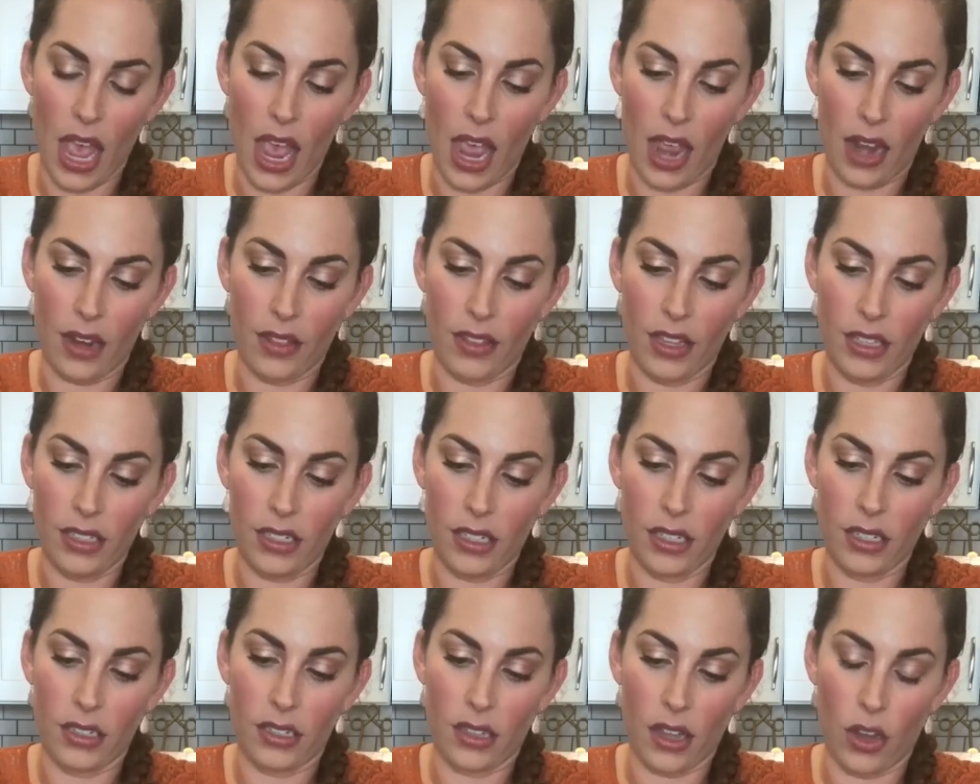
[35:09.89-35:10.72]
And
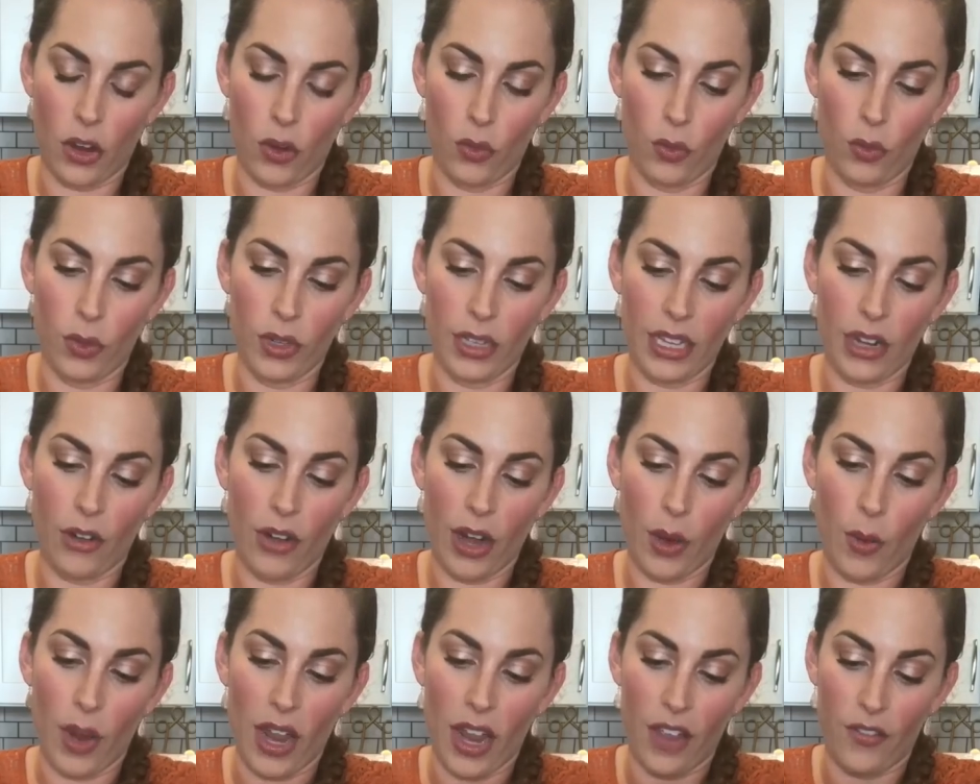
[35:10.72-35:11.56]
this is a really
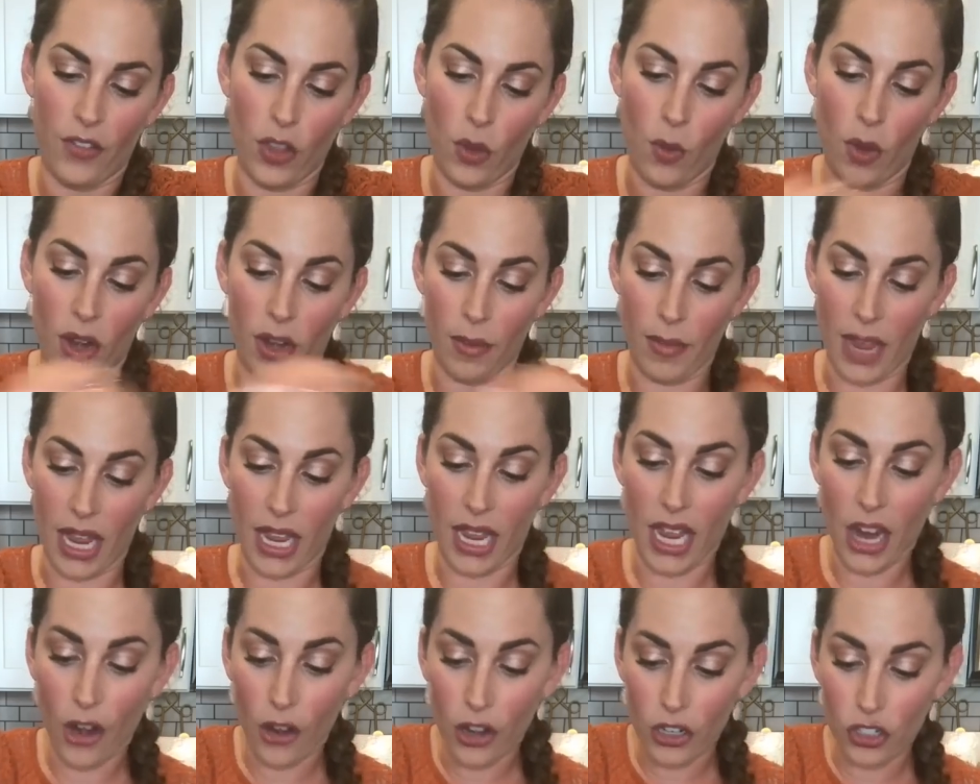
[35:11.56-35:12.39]
great way if you wanna
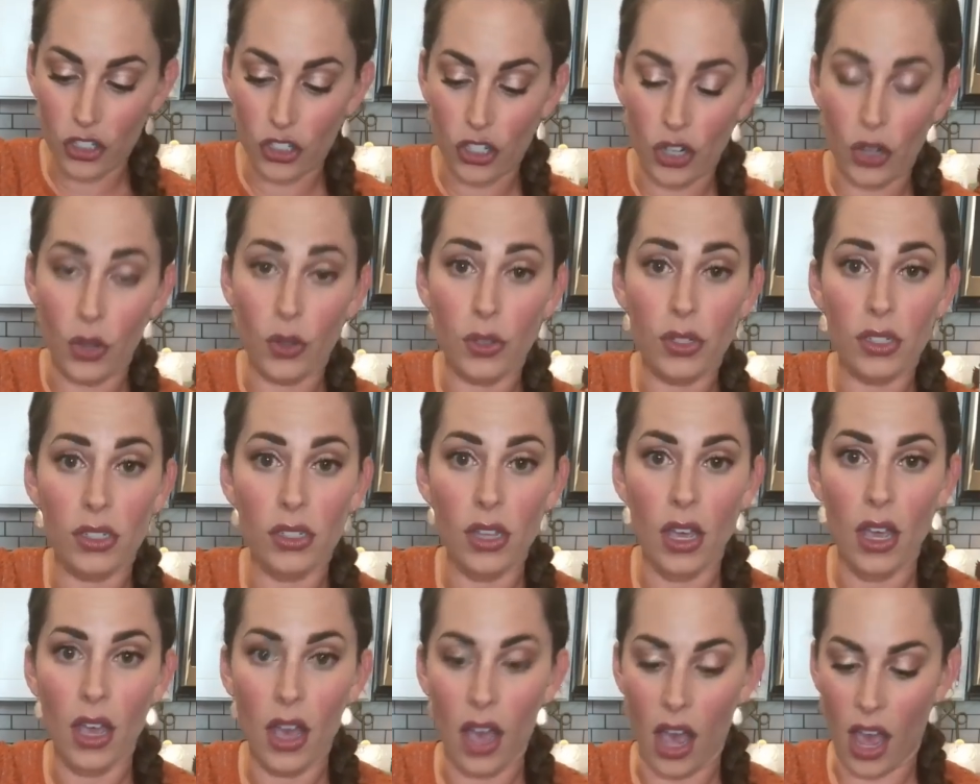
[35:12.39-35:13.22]
make carrot
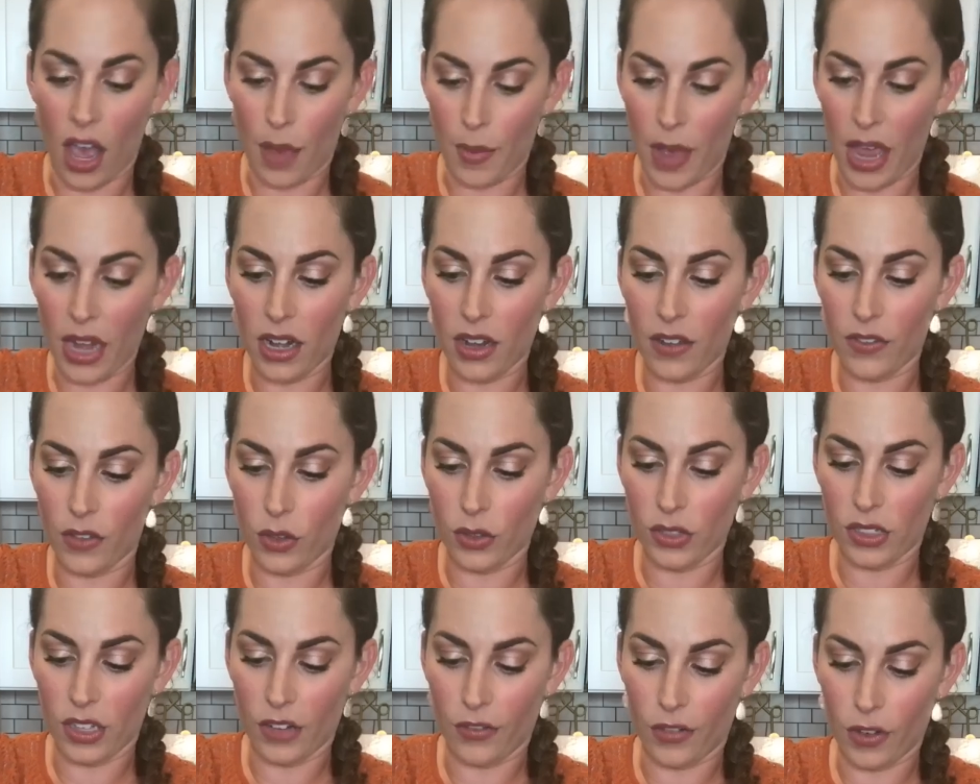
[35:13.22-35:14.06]
juice, um, any of
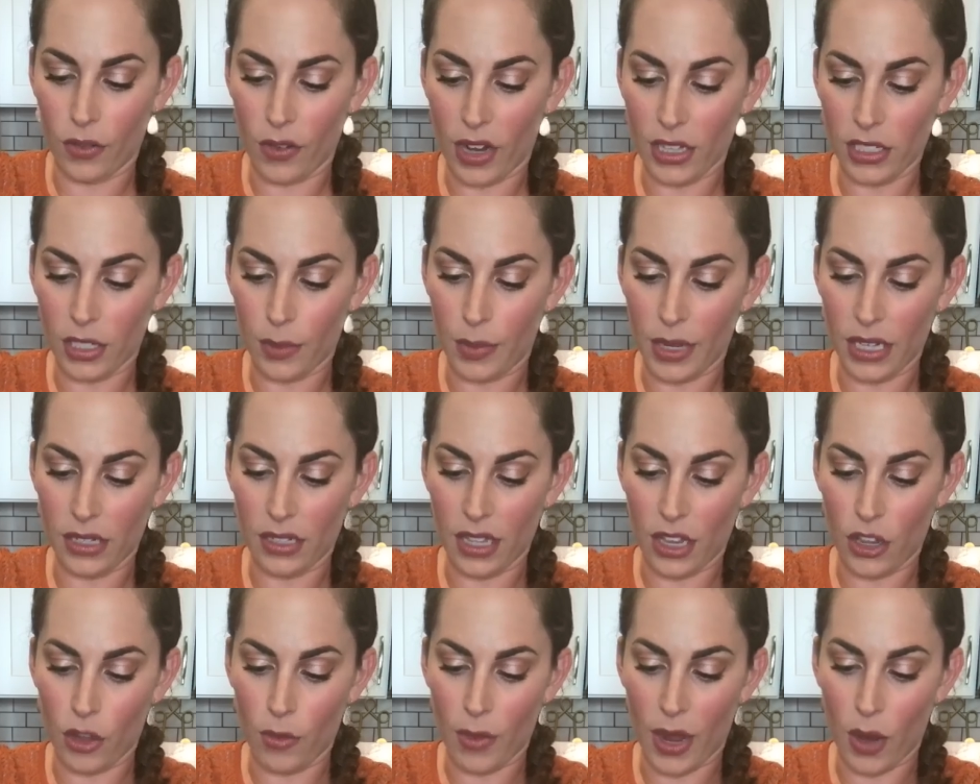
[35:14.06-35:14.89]
those different
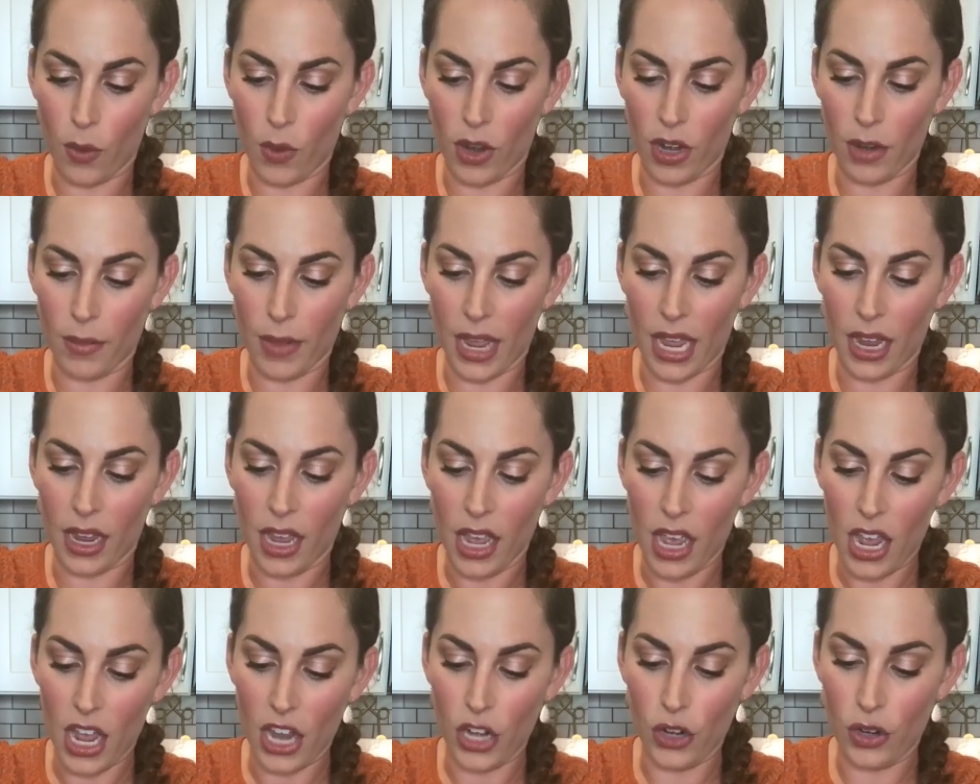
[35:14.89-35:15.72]
recipes that you might wanna
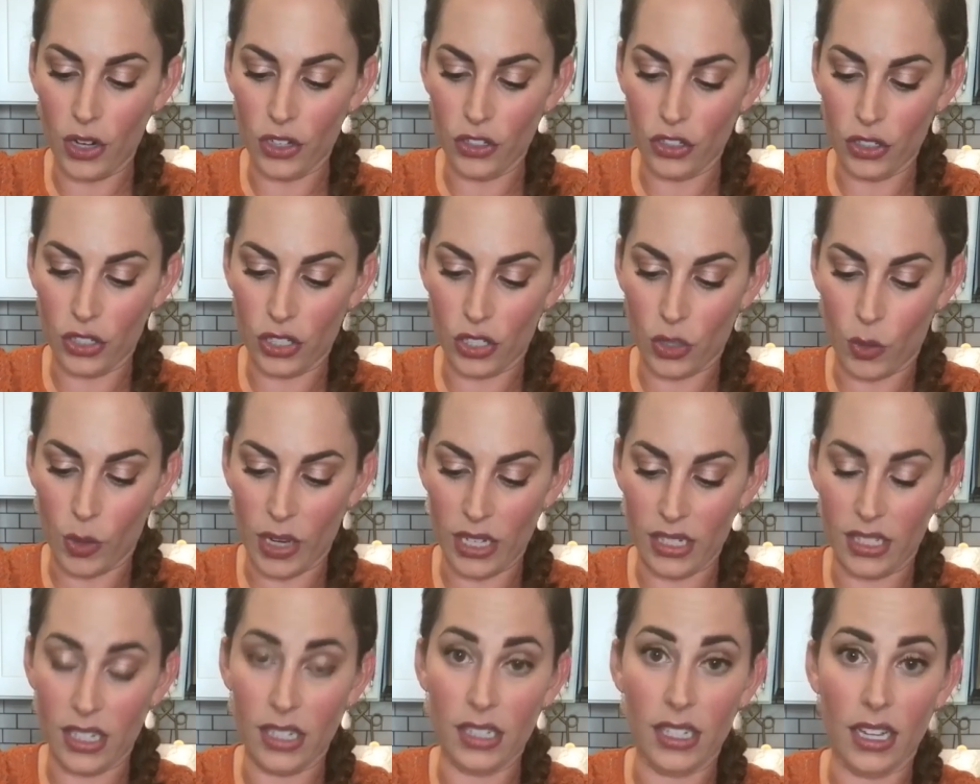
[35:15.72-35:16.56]
make. And you can just
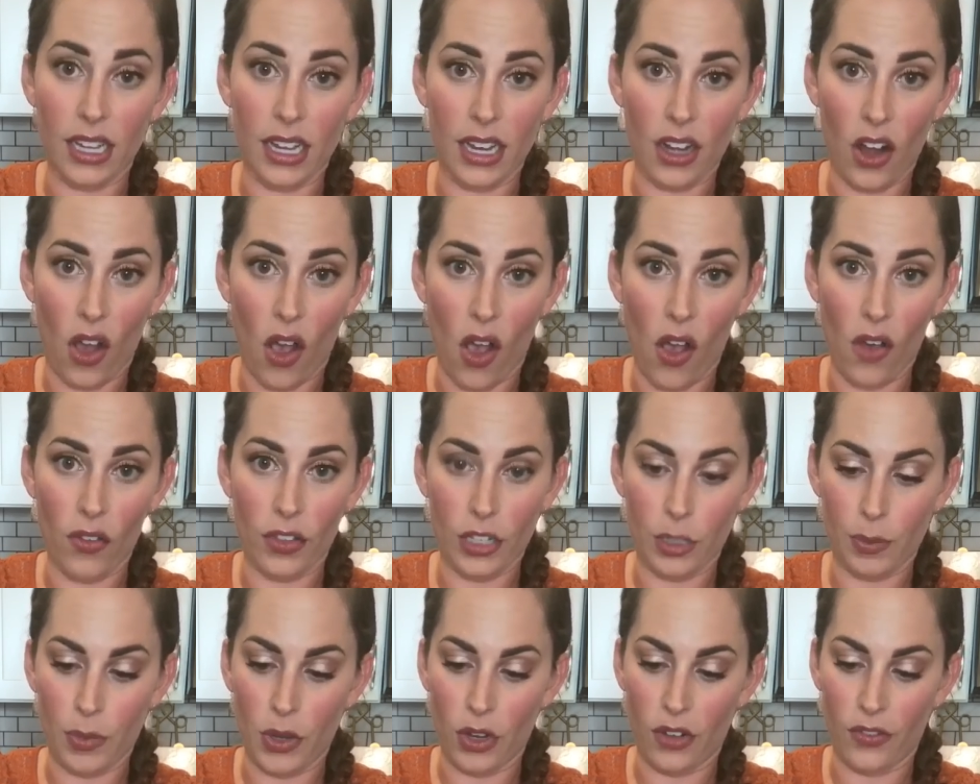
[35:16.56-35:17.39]
squeeze this and get all
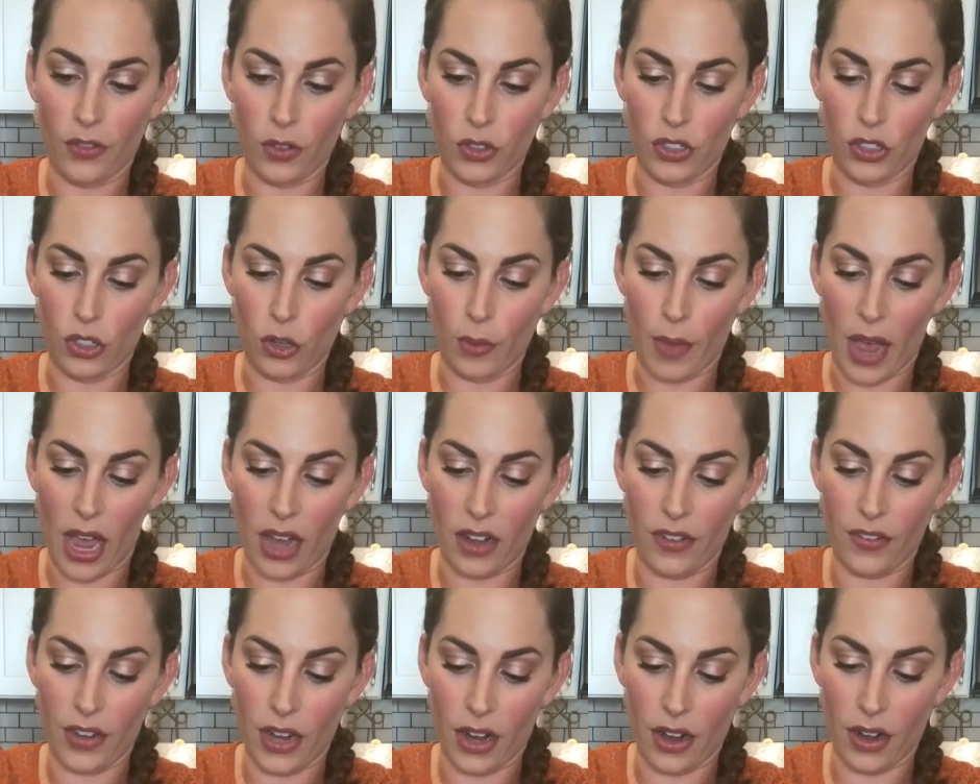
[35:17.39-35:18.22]
this beautiful soup
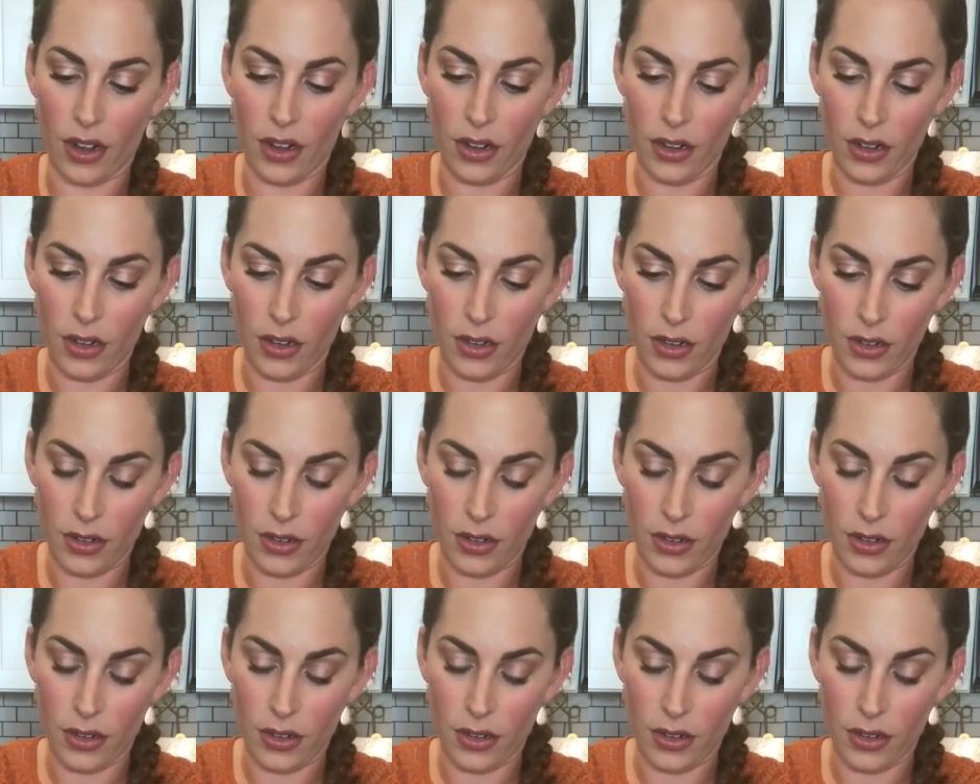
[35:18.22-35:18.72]
out of here.